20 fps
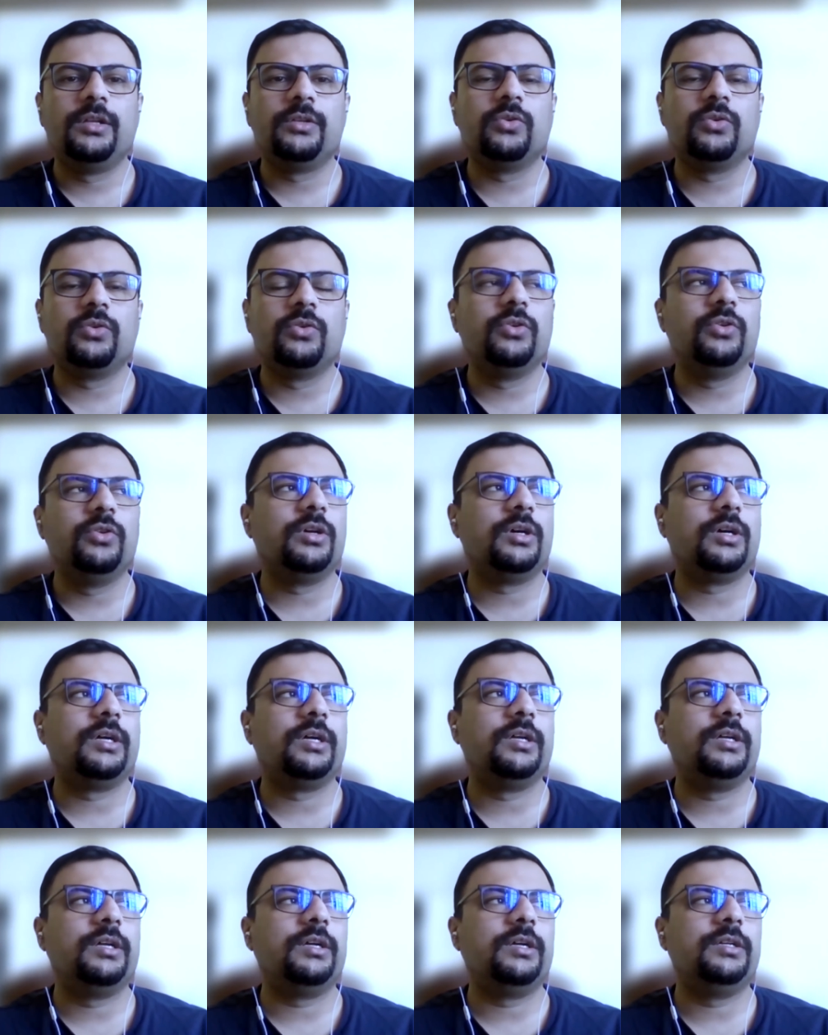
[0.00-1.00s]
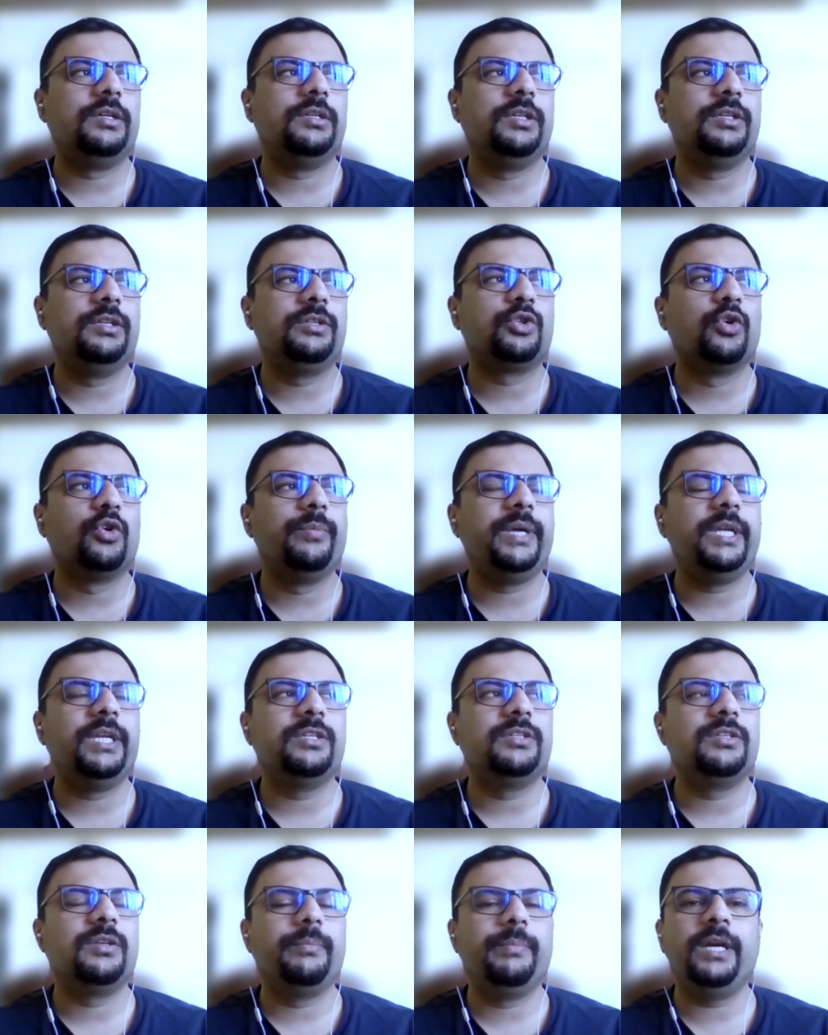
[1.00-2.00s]
So uh, this domain
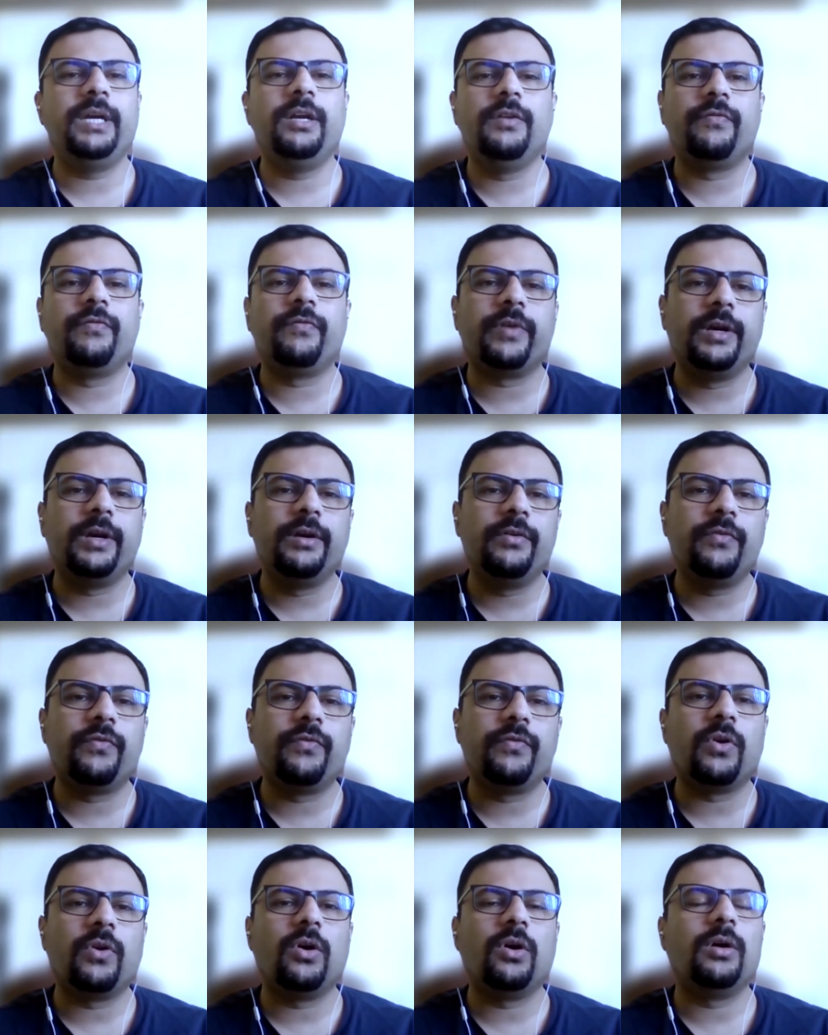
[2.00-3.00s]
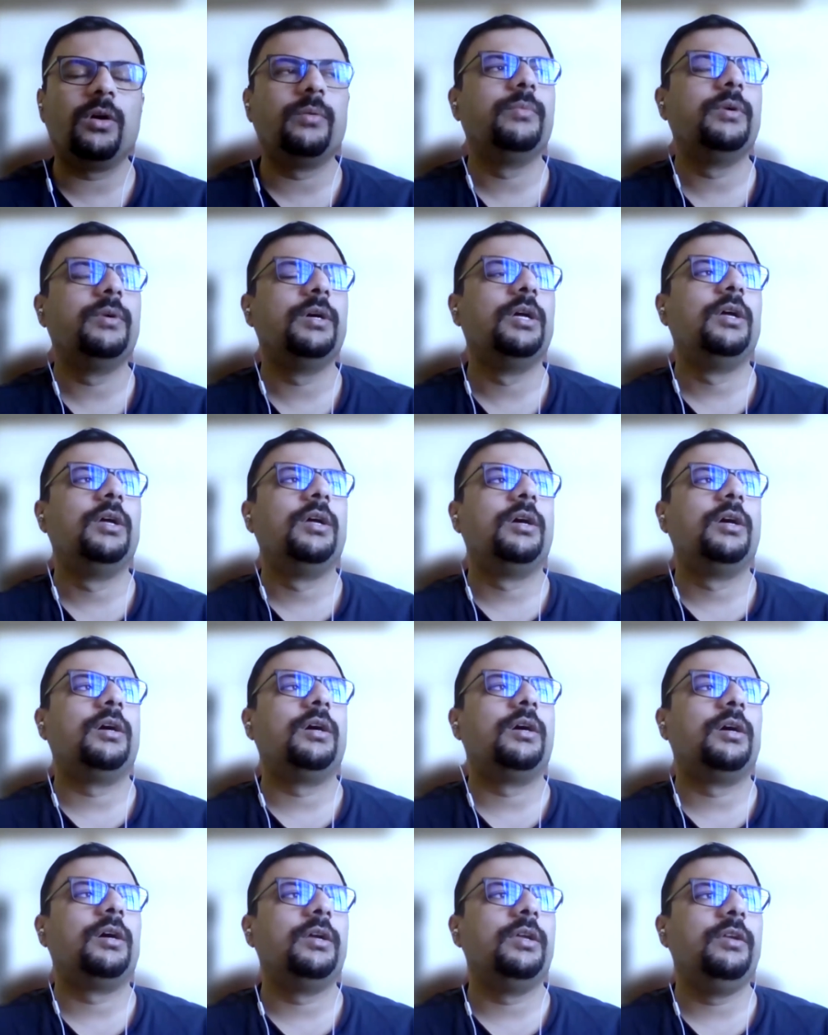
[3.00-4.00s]
is a bit different from
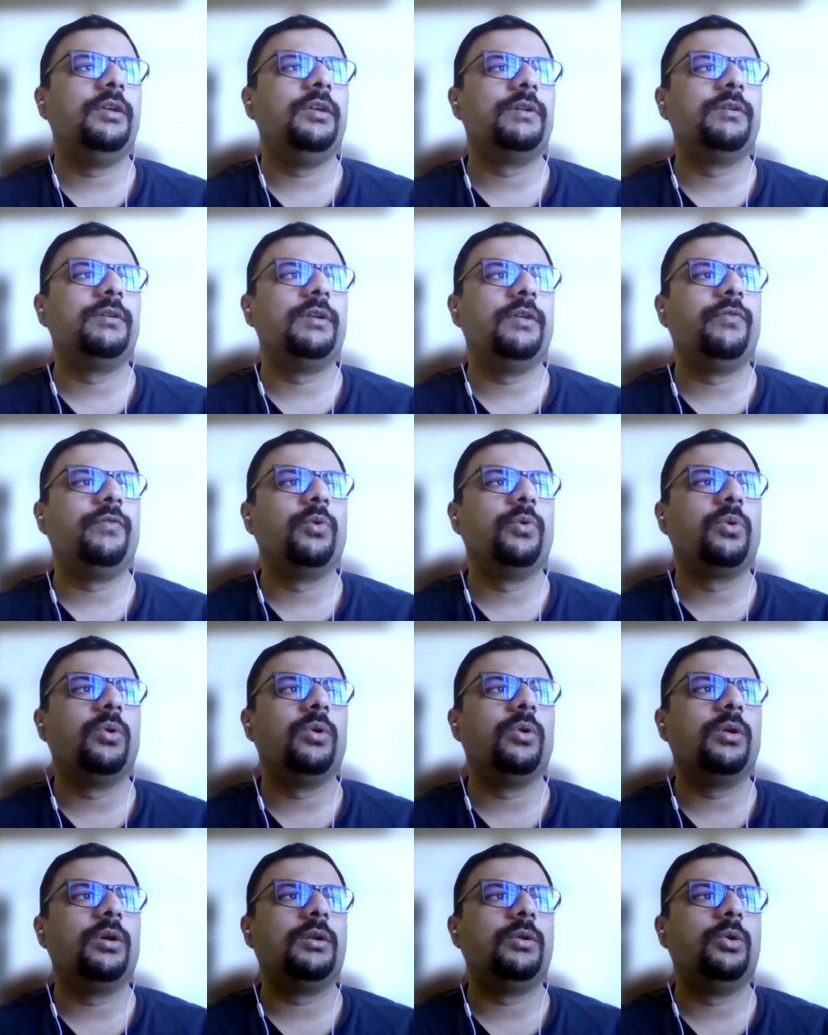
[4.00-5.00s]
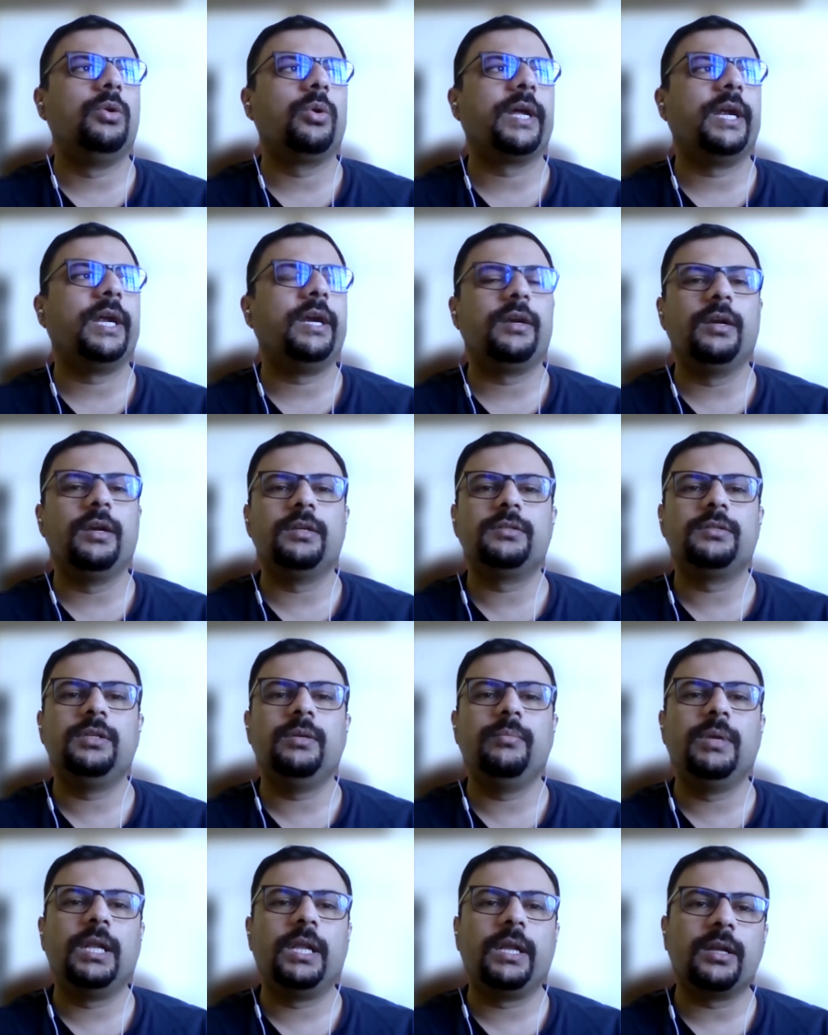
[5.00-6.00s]
uh, even if you look at
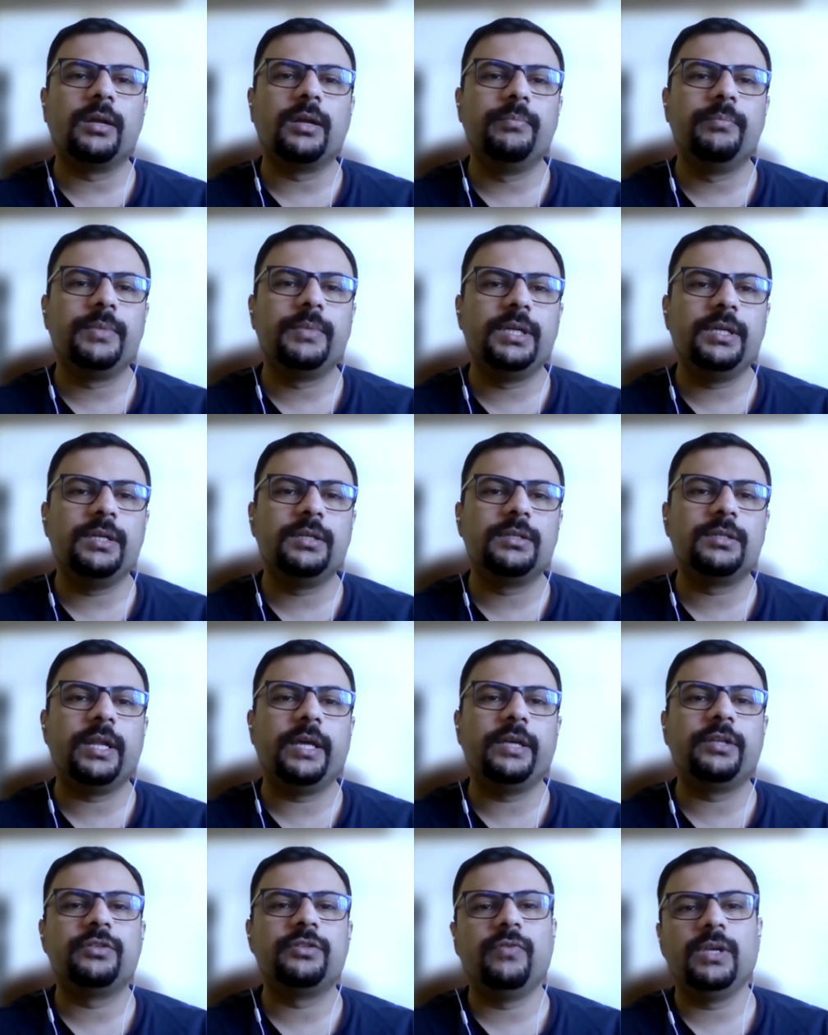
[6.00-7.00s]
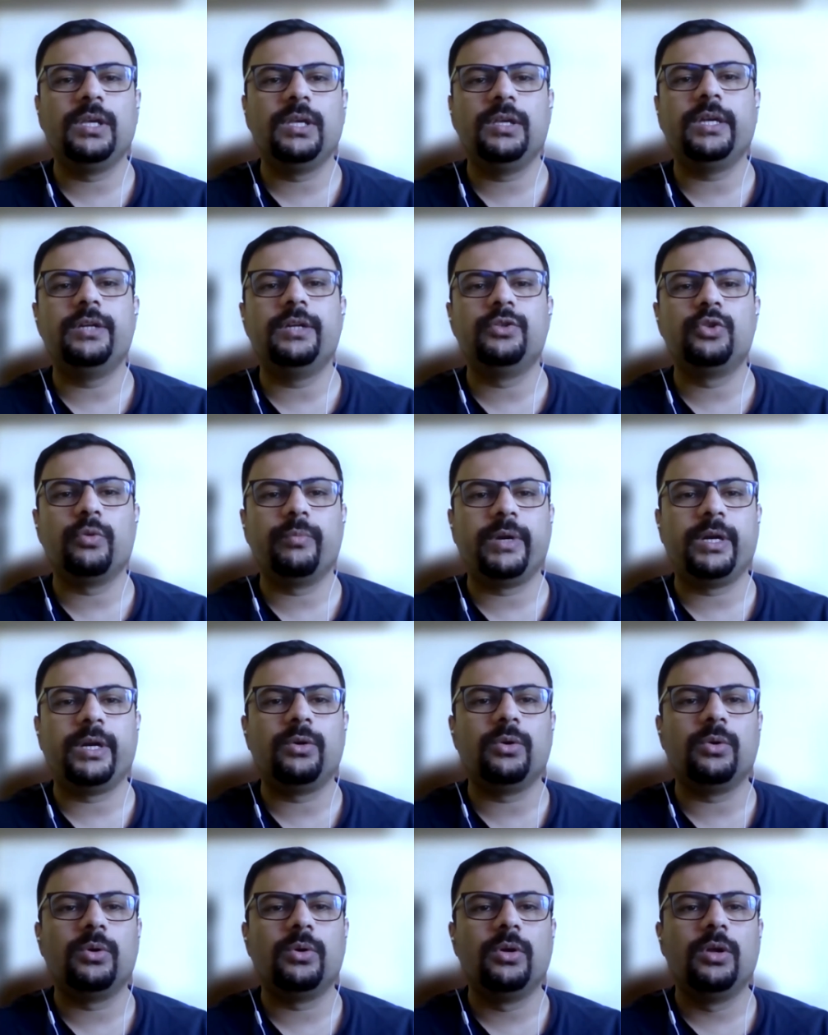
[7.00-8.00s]
similar companies like Swiggy and
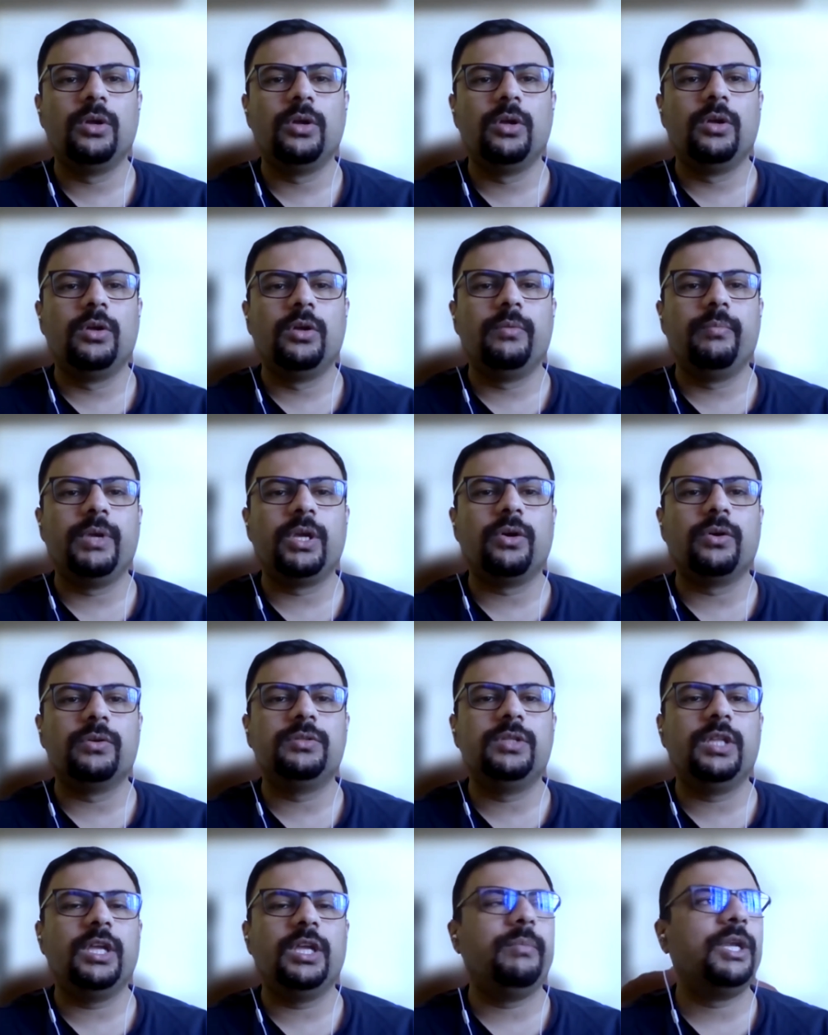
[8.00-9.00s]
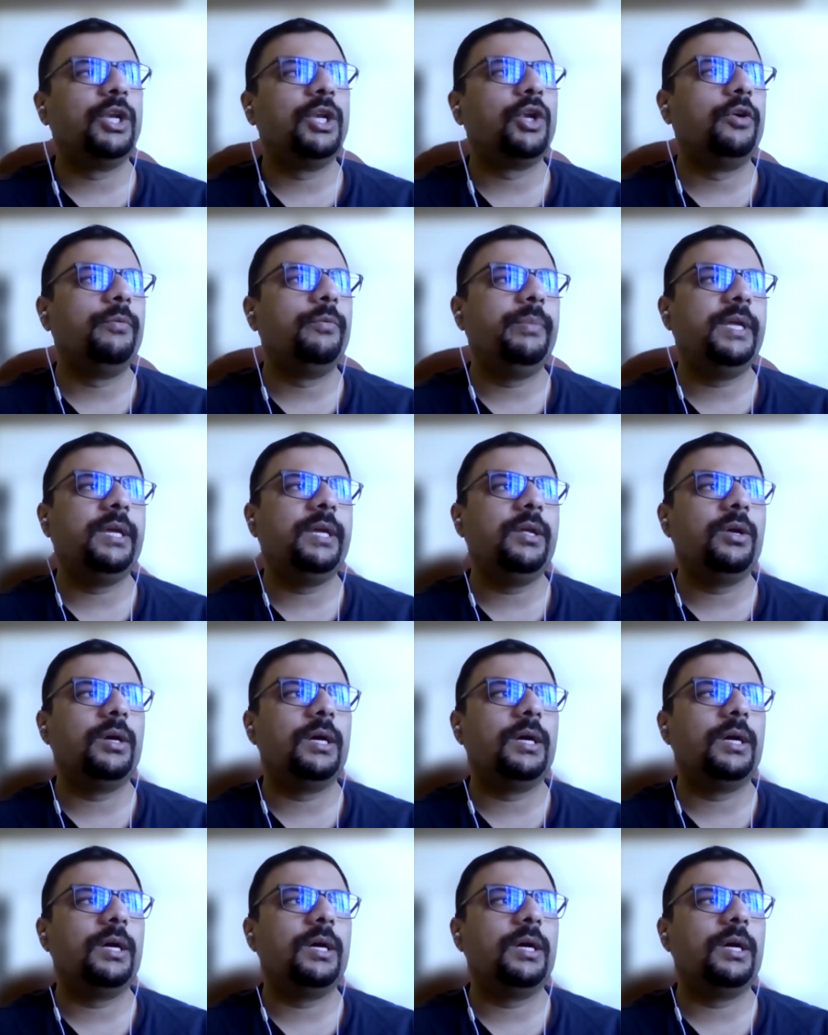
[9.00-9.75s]
Zomato, because they may not be